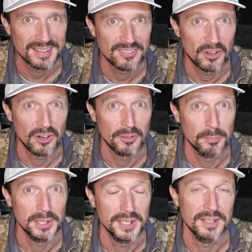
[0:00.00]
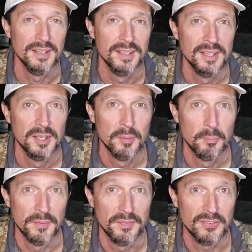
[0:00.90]
It's hard to beat,
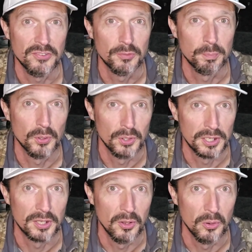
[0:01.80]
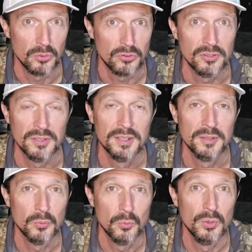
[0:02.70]
but this is pretty close.
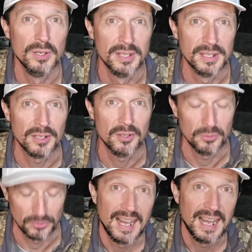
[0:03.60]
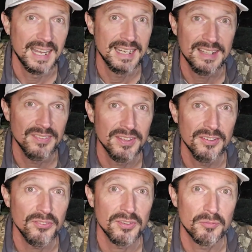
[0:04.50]
Really close. I'd eat
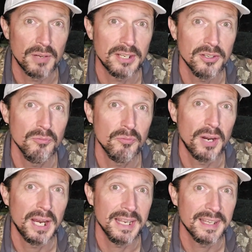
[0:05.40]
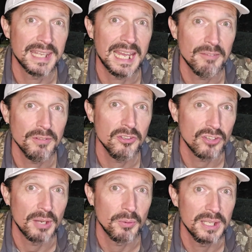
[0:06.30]
this. If I couldn't fry a catfish,
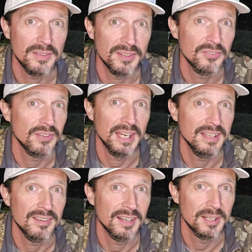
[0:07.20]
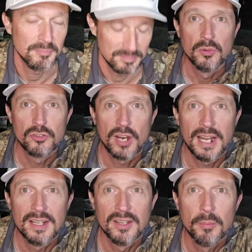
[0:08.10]
I would eat this anytime. We'll try
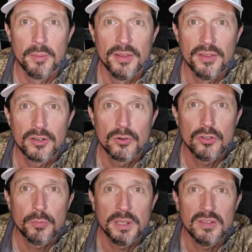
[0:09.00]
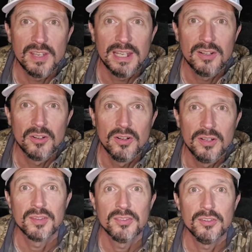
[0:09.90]
a little bit of the crispy tail
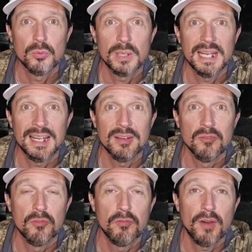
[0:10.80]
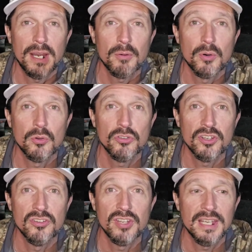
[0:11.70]
since we got fire
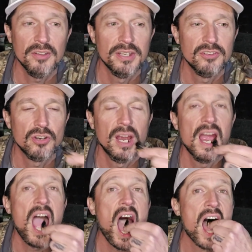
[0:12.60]
roasted tail to try.